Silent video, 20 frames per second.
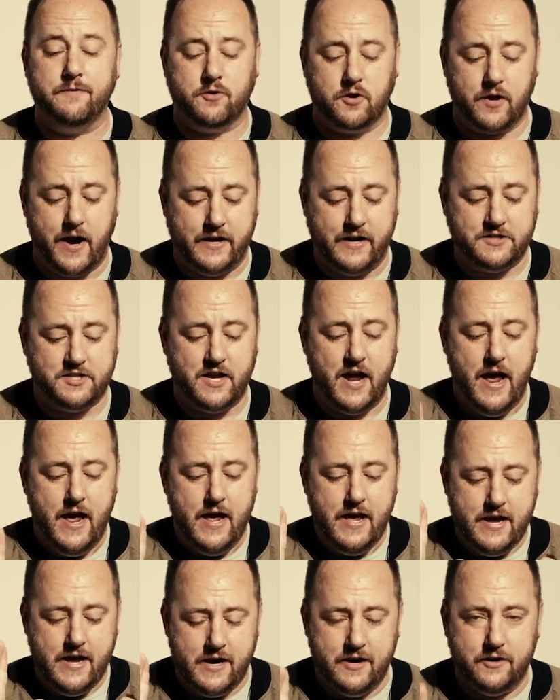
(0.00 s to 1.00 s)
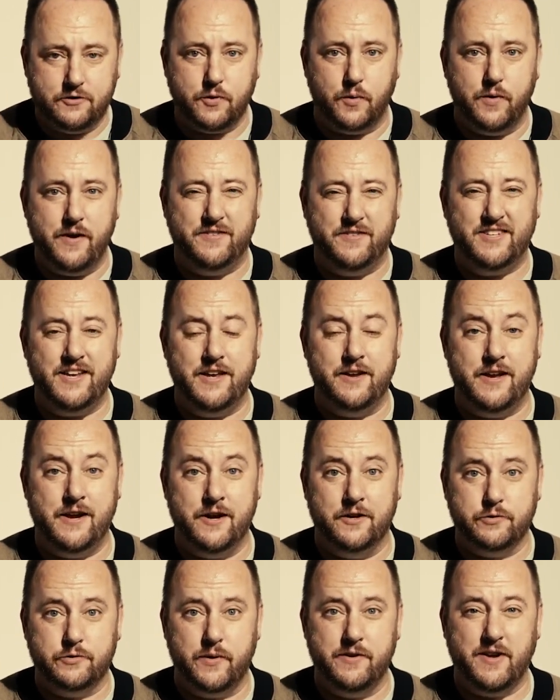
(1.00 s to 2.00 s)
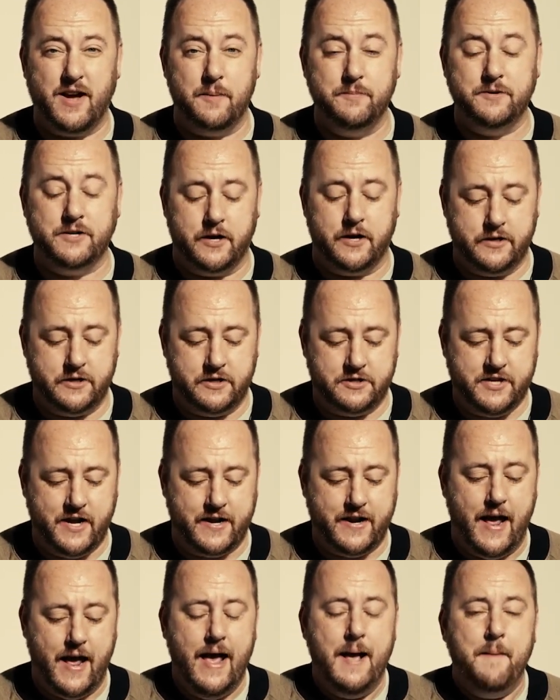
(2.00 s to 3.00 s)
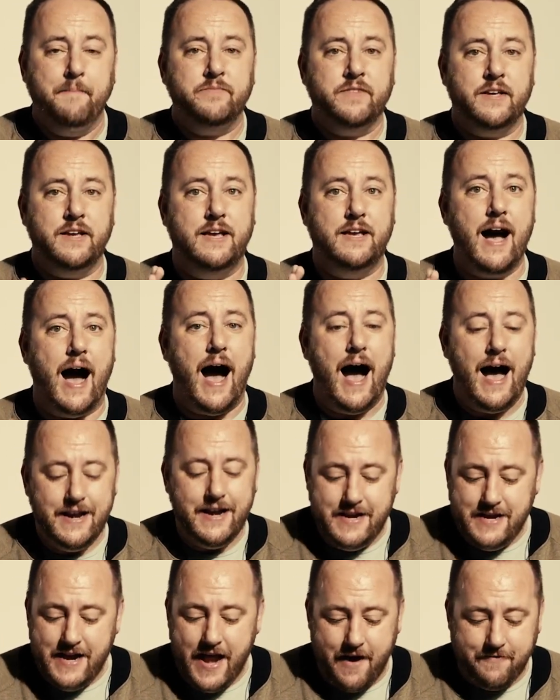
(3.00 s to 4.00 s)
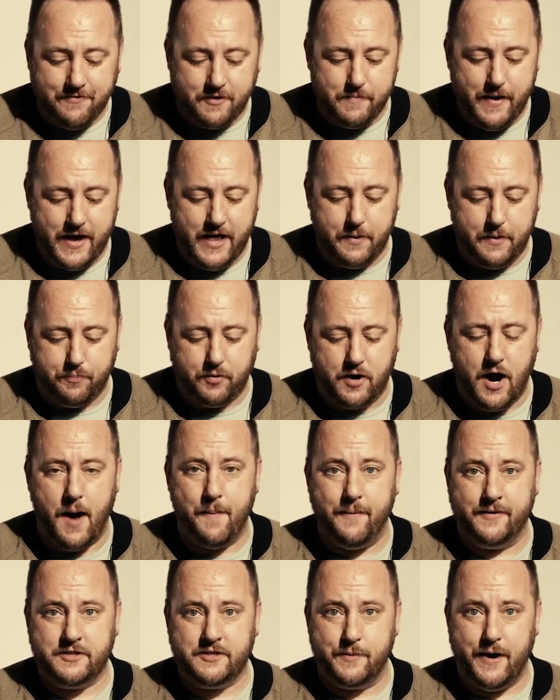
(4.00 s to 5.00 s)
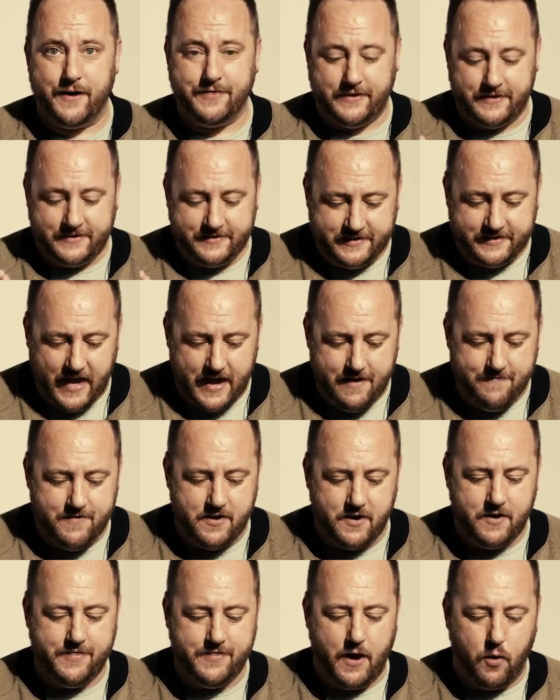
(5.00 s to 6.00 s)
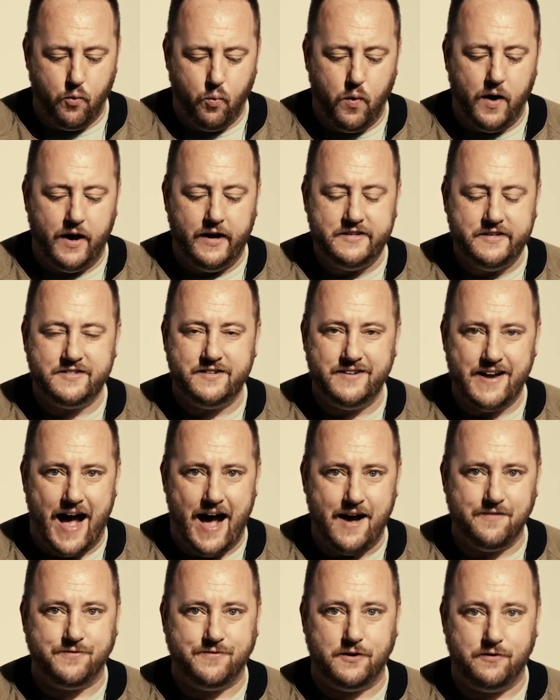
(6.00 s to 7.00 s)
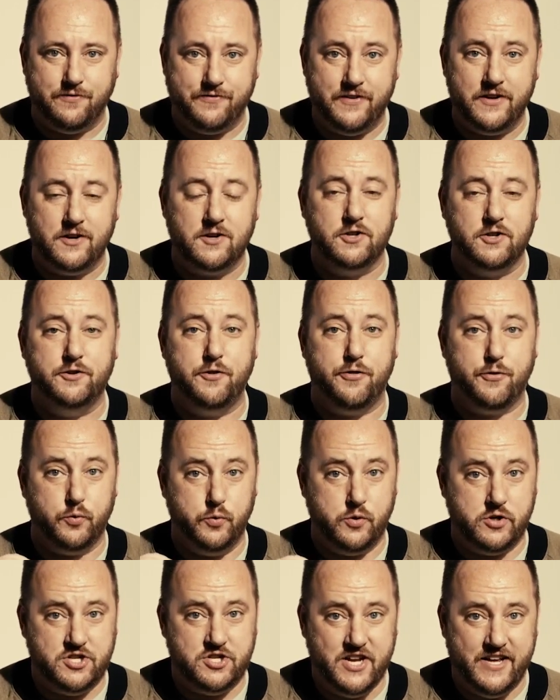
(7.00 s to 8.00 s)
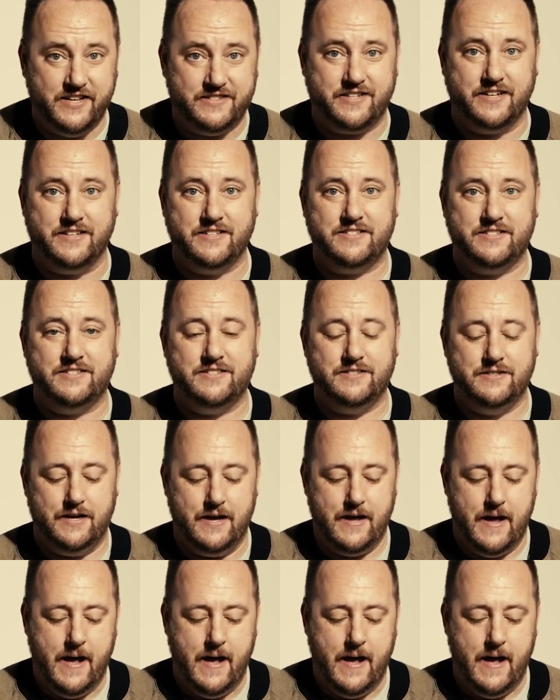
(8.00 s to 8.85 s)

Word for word: of Christ, here's what we see and here's what we come to understand. God never made a promise about the Savior that was not fulfilled through Jesus.